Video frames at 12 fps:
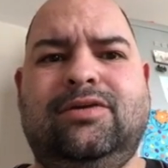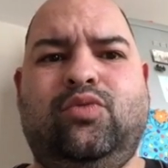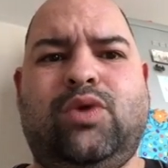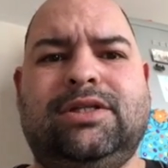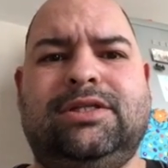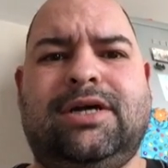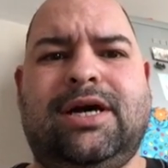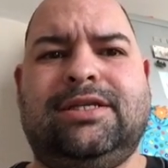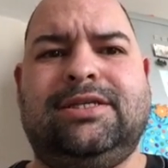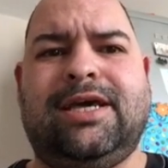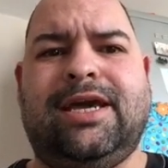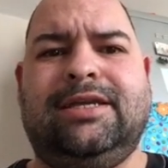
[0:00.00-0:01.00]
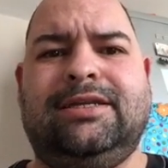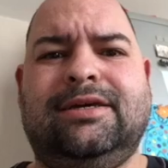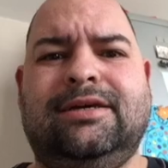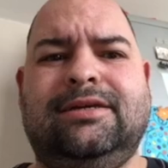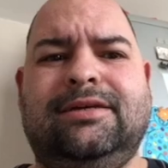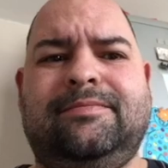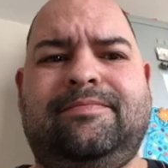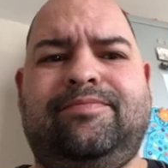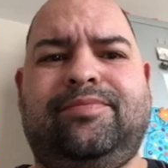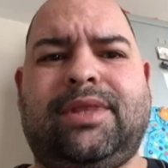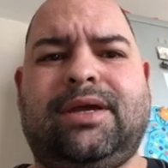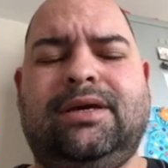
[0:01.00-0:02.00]
One side is saying
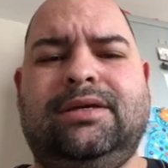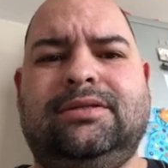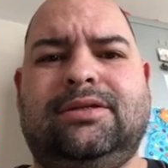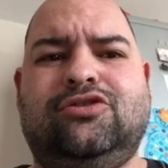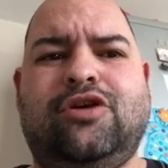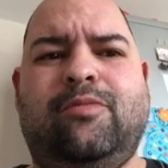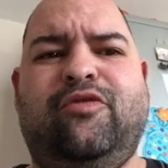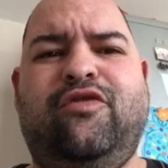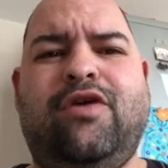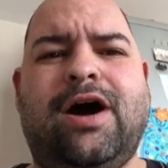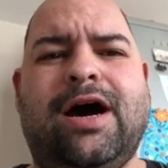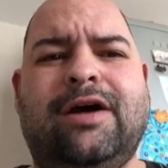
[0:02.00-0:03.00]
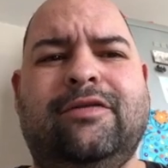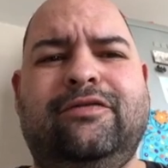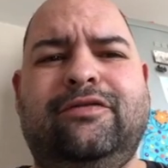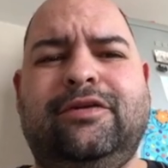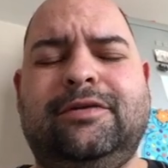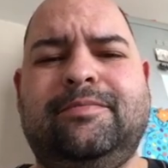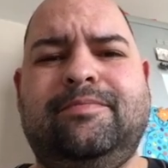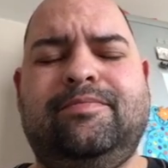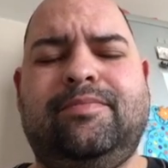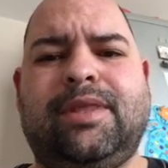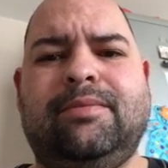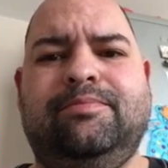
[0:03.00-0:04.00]
the top five
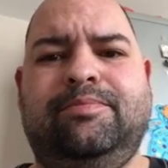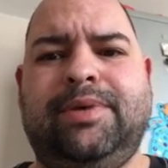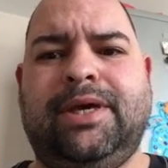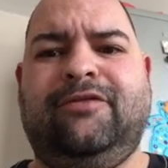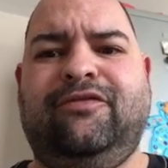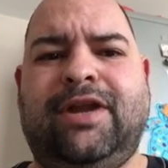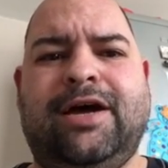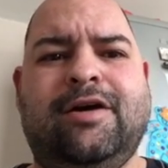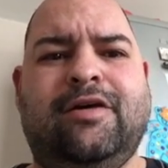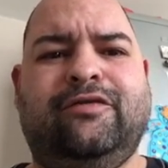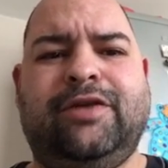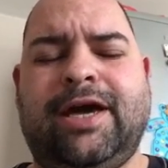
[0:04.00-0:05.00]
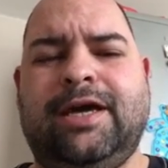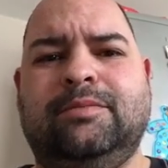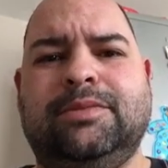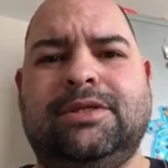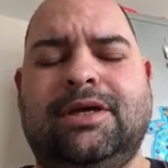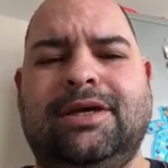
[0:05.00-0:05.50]
big Flat Earth names.